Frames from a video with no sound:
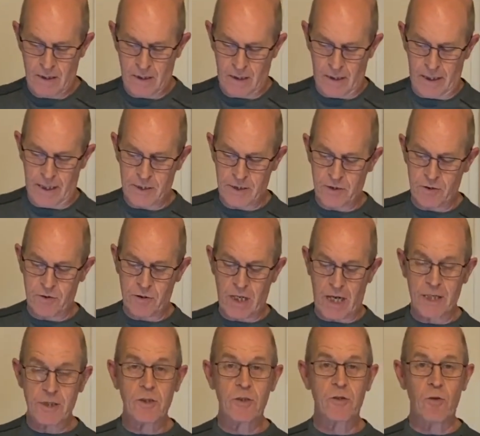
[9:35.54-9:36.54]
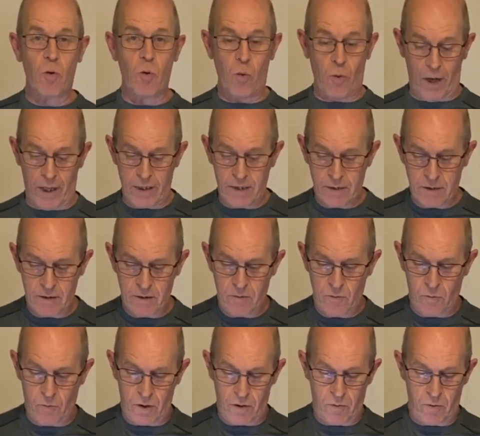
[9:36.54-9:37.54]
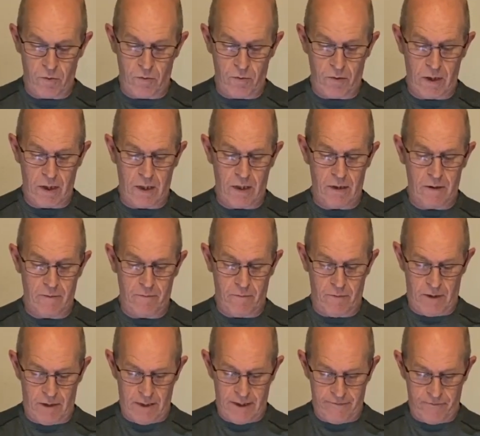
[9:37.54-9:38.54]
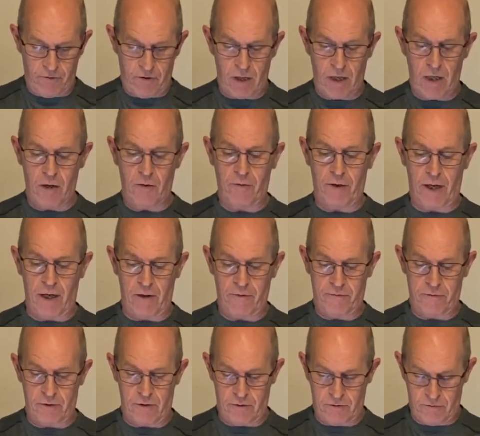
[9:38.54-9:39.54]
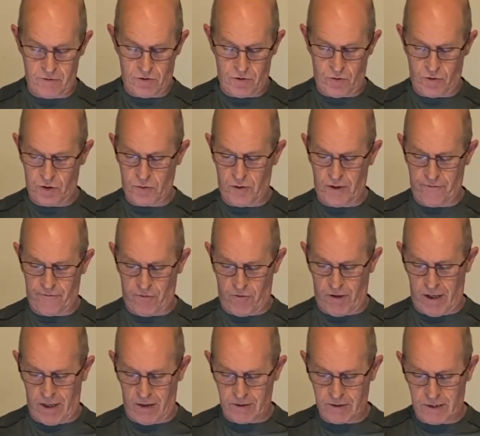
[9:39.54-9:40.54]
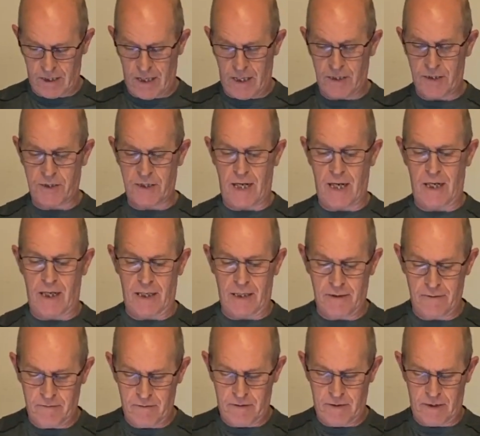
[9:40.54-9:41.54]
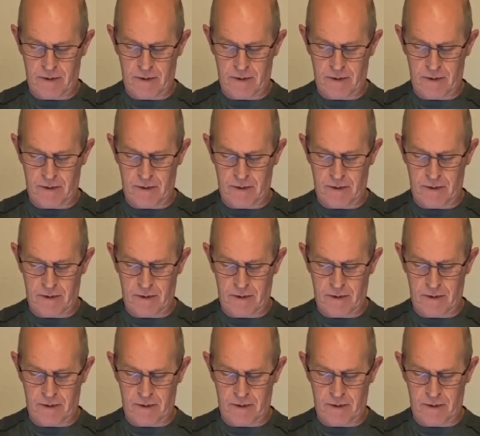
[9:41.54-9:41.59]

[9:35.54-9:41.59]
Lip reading: And as always, we will leave her alone now for sort of 24 hours, let her settle in,